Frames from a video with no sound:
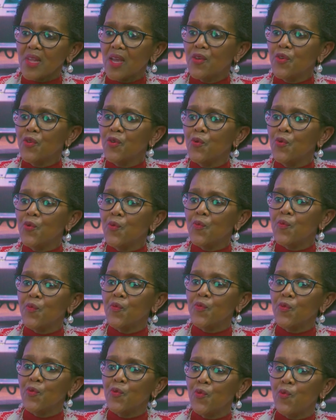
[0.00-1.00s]

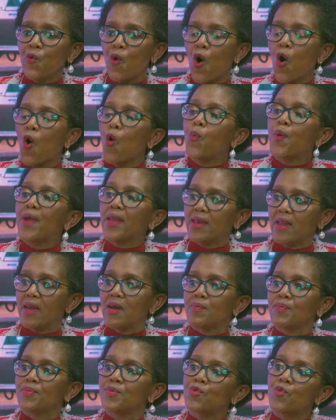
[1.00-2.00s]
you open
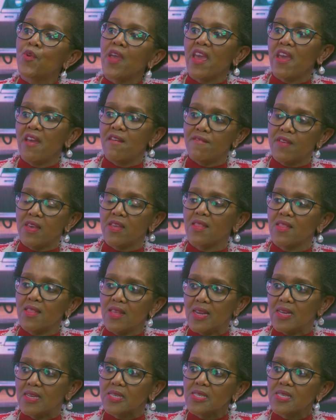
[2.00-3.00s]
up to having
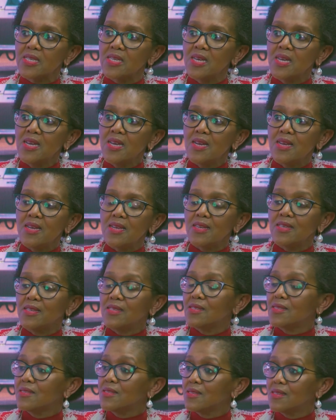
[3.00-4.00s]
that
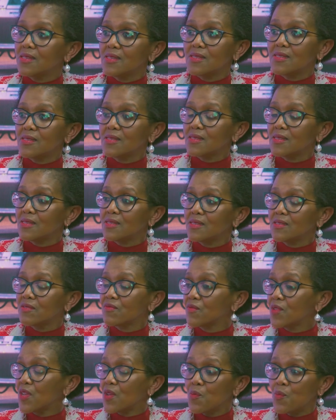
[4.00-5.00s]
is
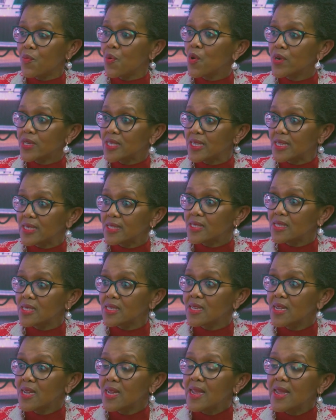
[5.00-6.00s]

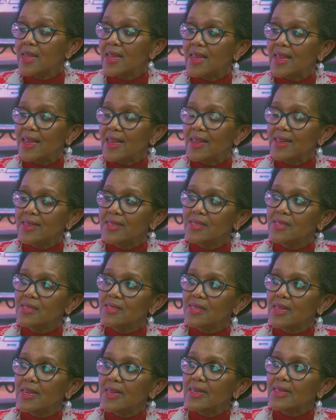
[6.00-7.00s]
important.
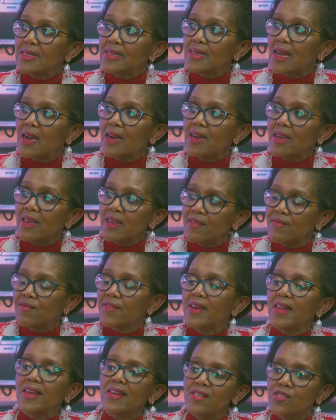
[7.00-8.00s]
And I have
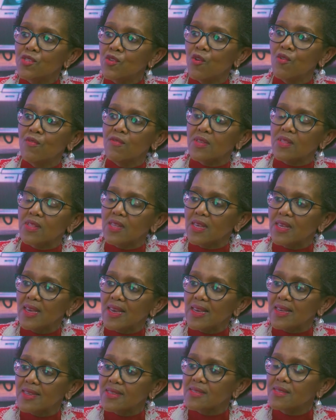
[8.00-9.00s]
learned over the
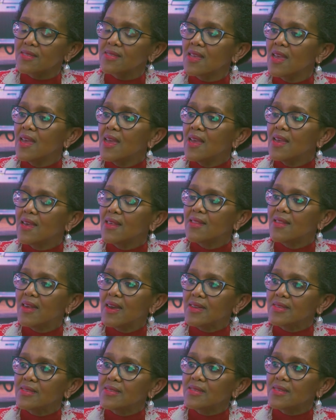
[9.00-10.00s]
years
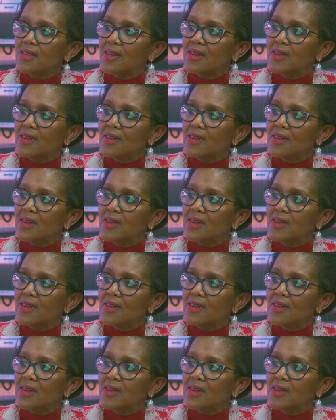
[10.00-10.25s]
that